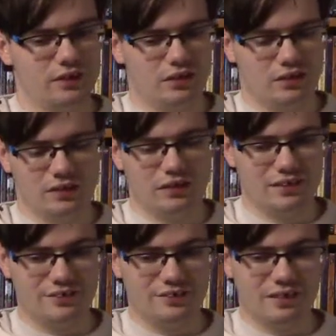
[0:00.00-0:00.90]

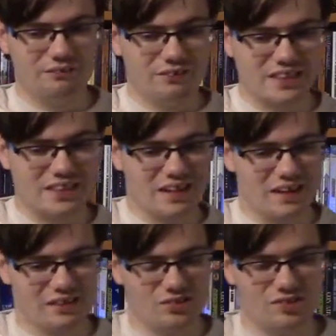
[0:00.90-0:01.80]
another
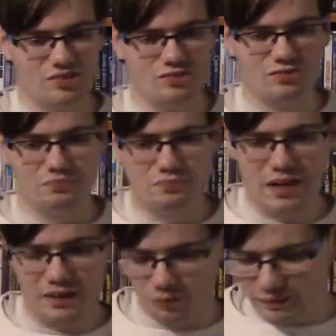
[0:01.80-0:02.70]
investigator to
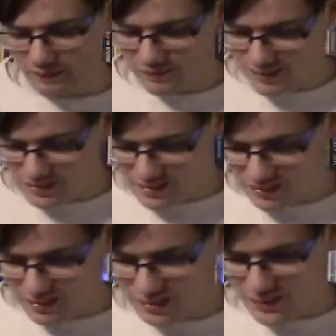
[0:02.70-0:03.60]
help out with the
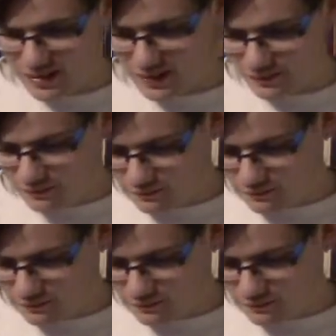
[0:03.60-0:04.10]
scenario.